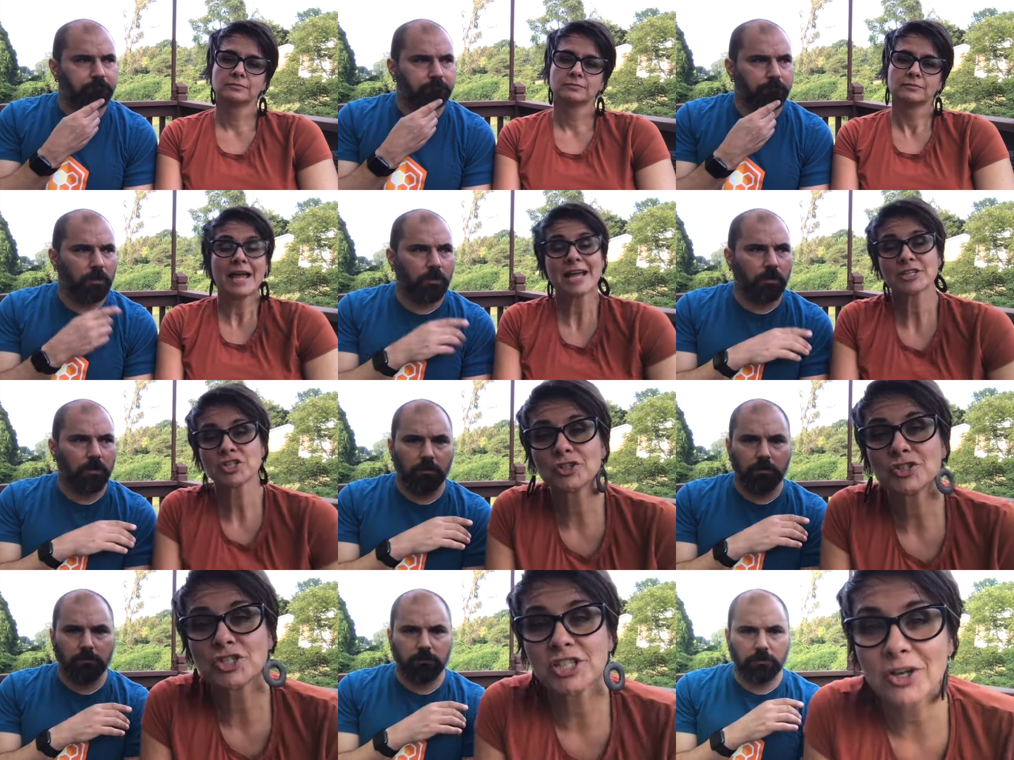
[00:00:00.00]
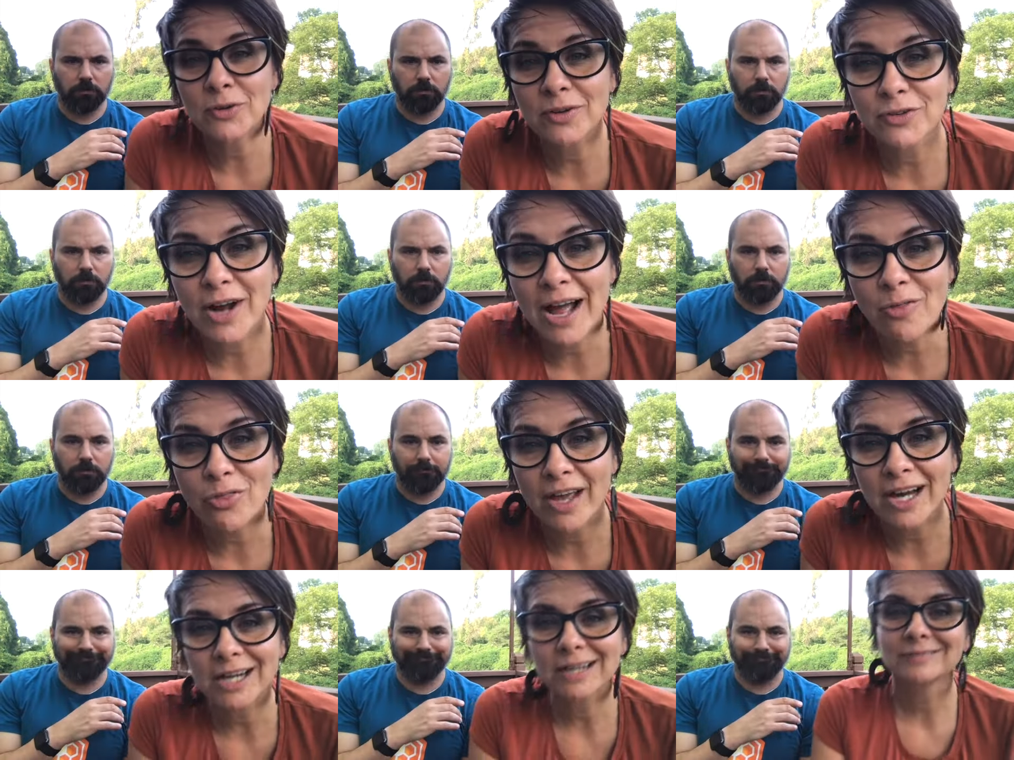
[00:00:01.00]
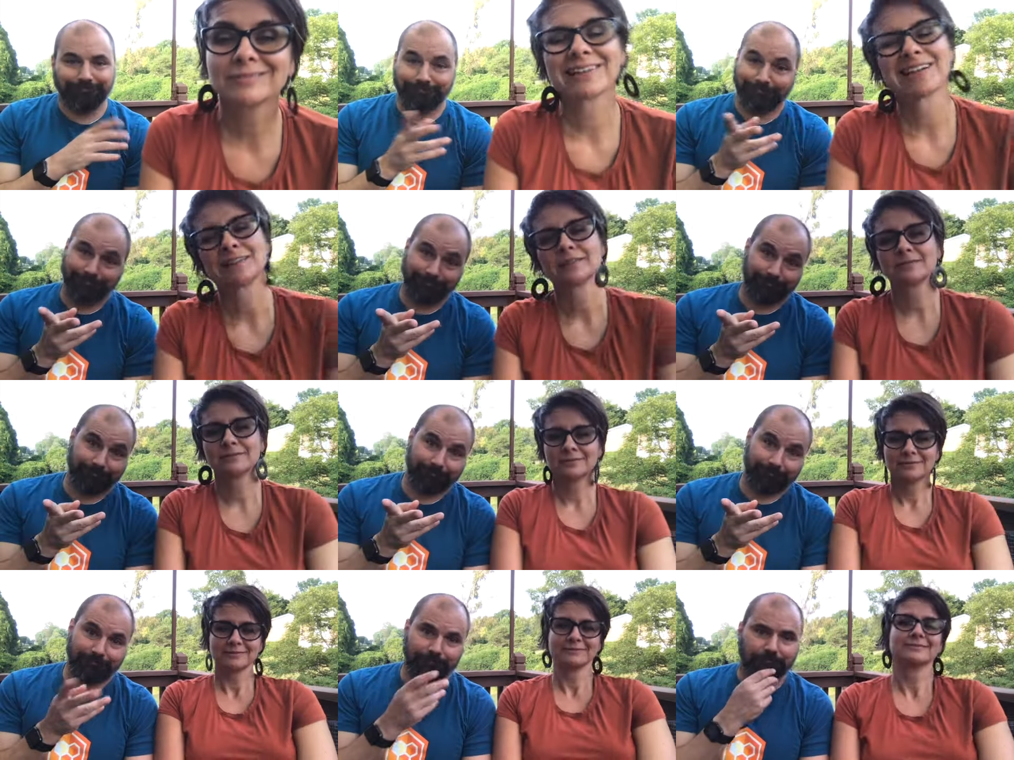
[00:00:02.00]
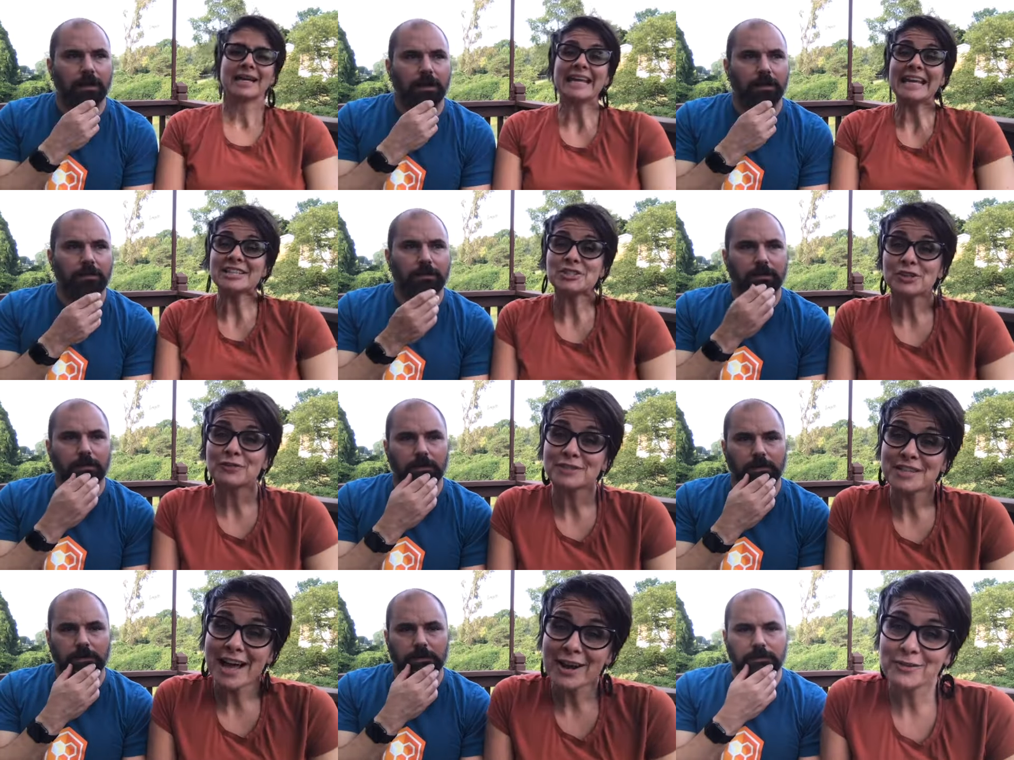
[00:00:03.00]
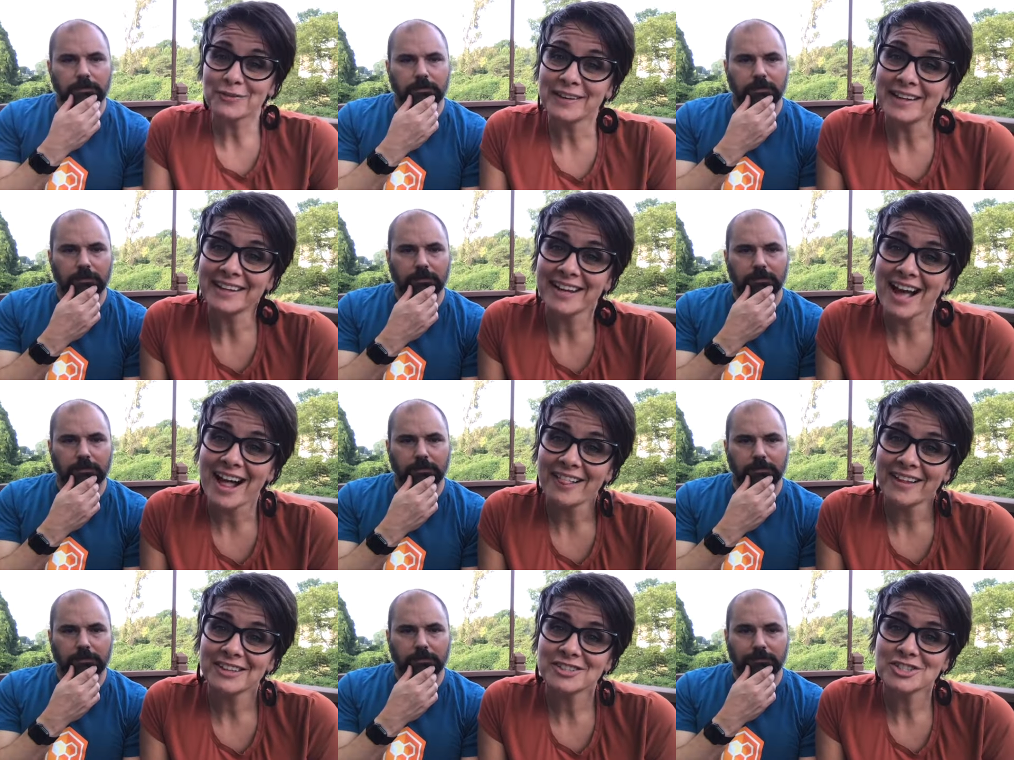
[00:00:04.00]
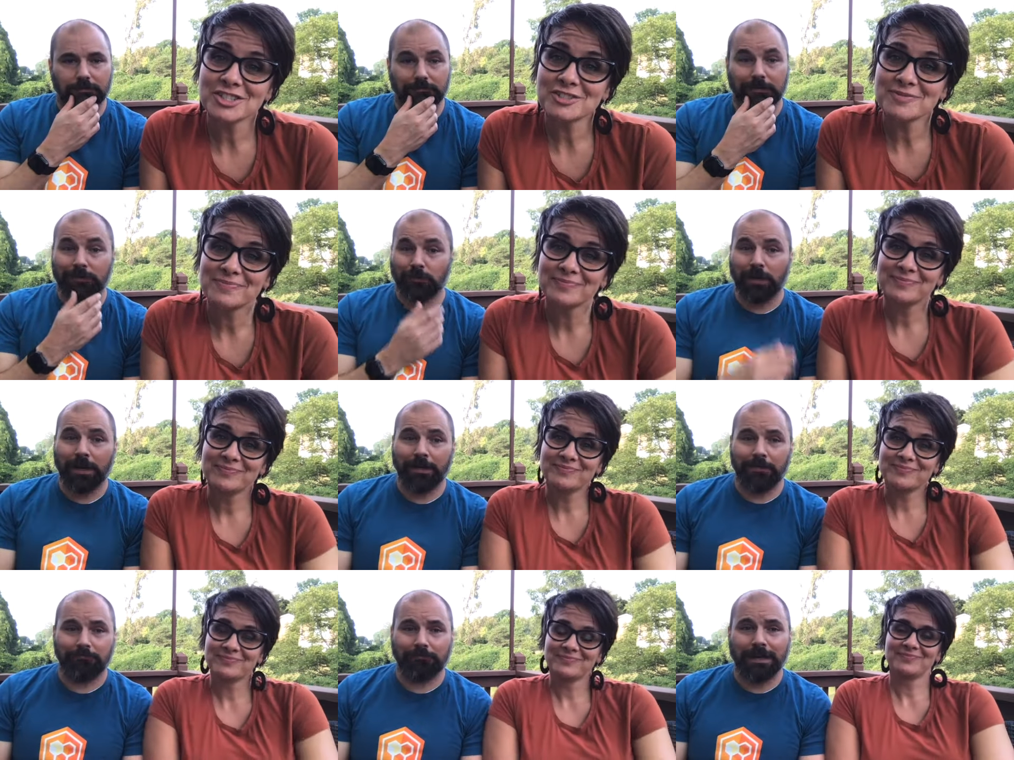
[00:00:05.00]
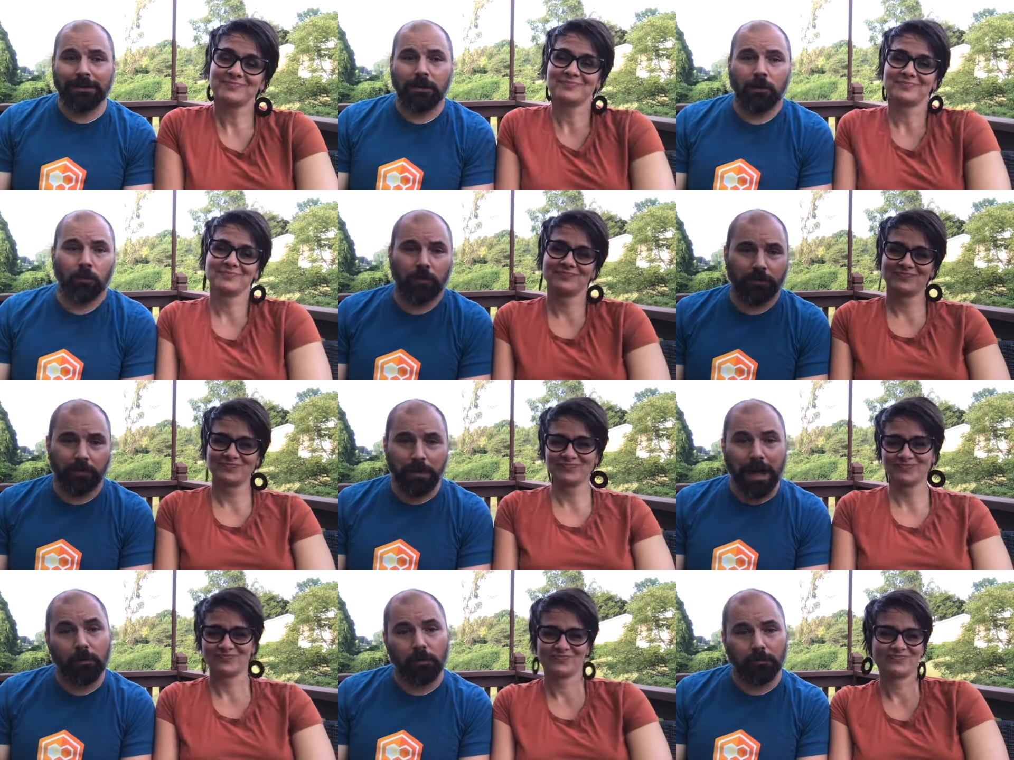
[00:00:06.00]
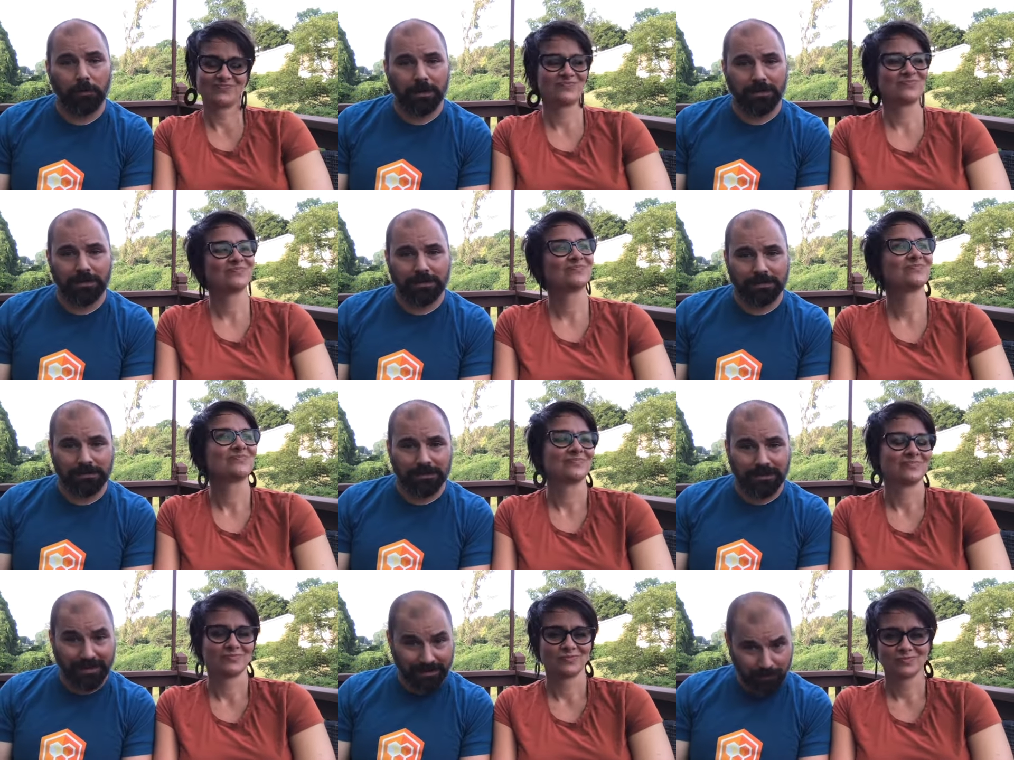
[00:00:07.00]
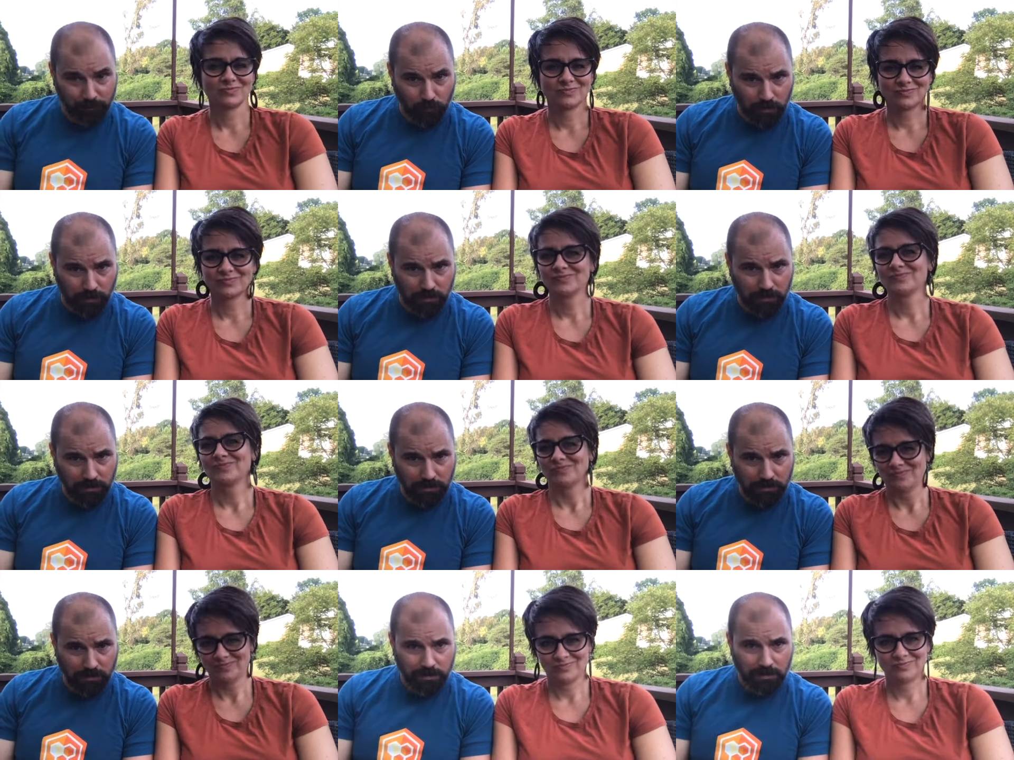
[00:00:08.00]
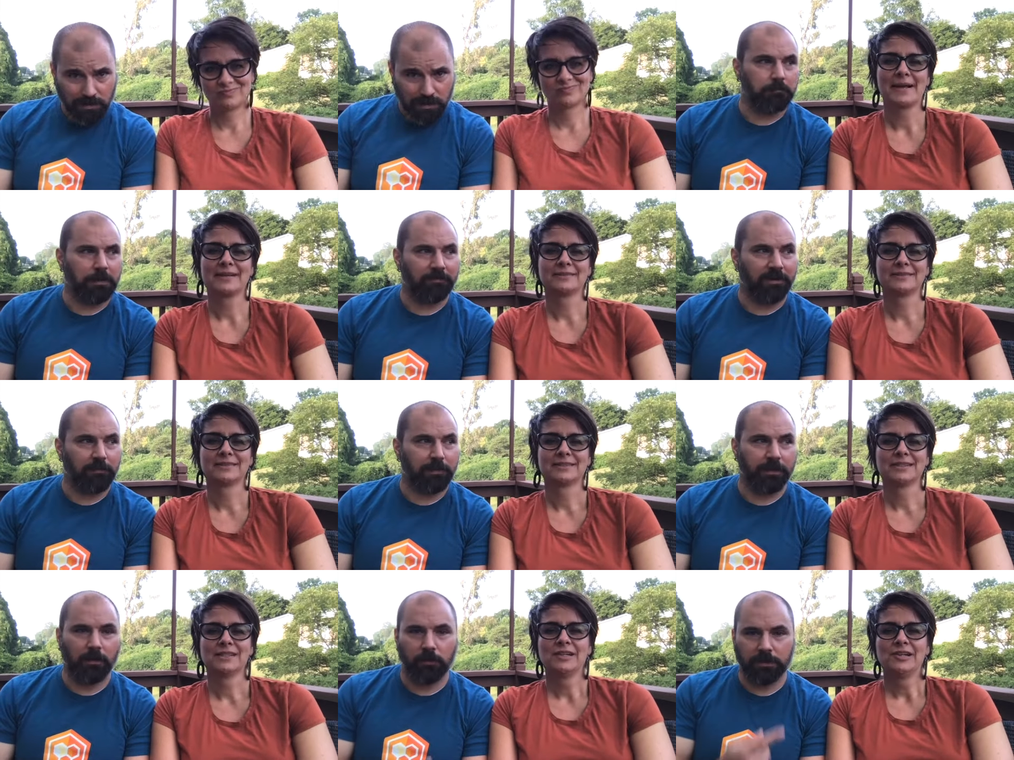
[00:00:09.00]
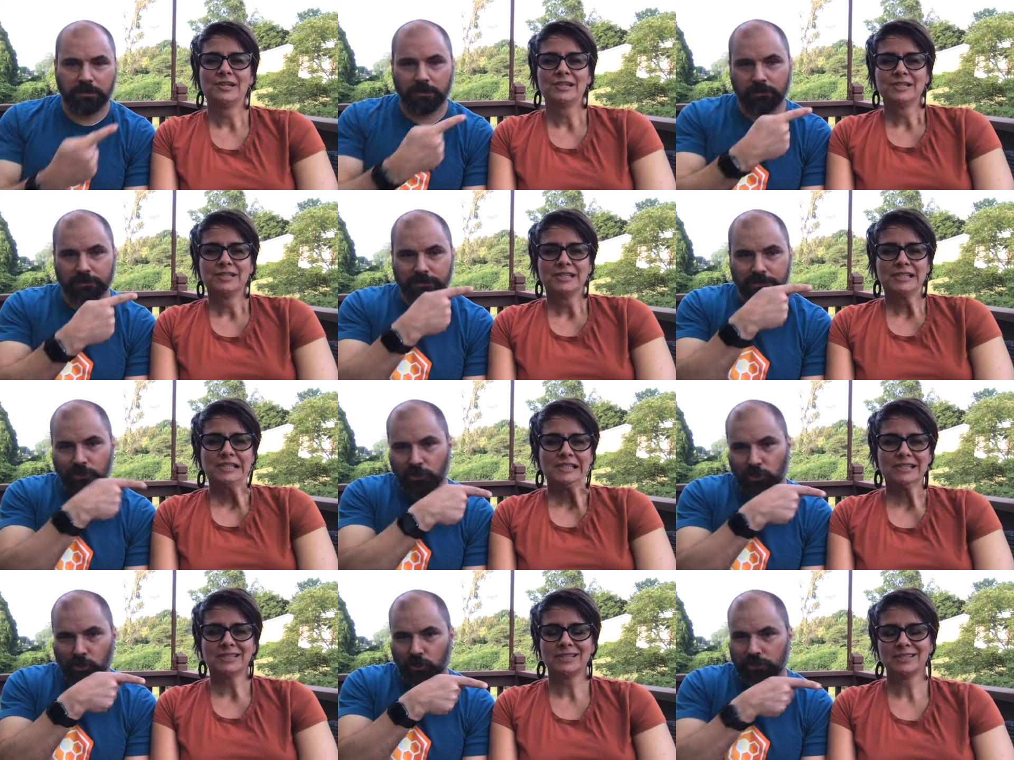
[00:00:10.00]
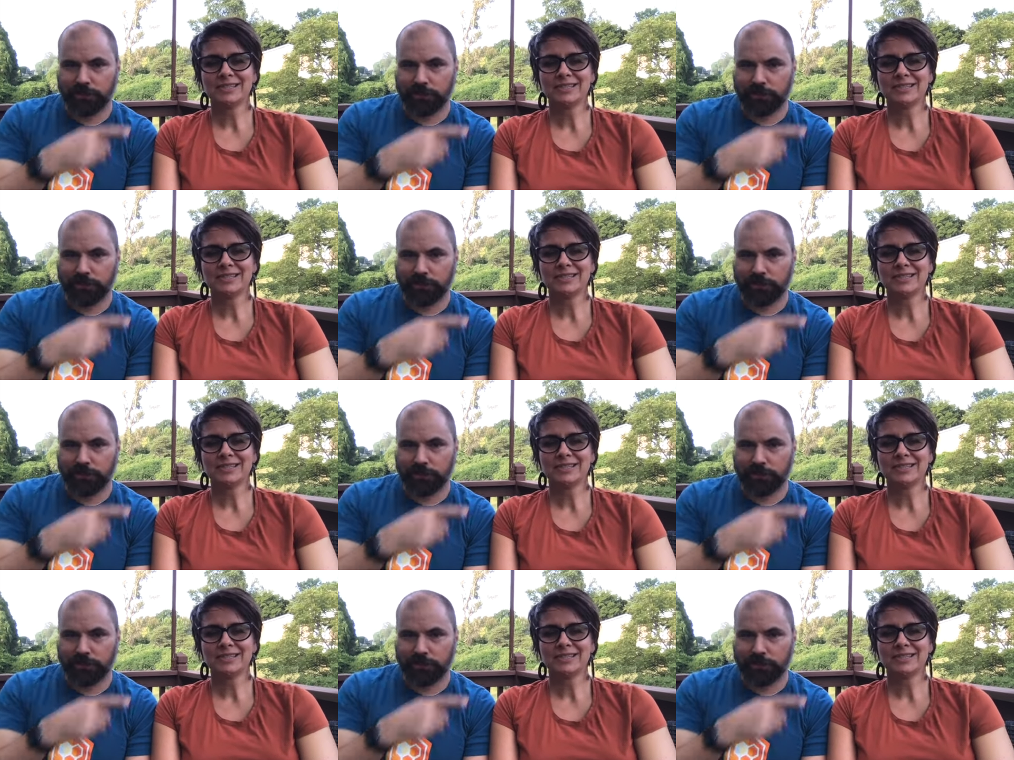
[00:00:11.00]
Speaker 1: National Geo, if you're out there. He took photography in college.
Speaker 2: That's right. I know where the power button is on the camera. My family always calls her to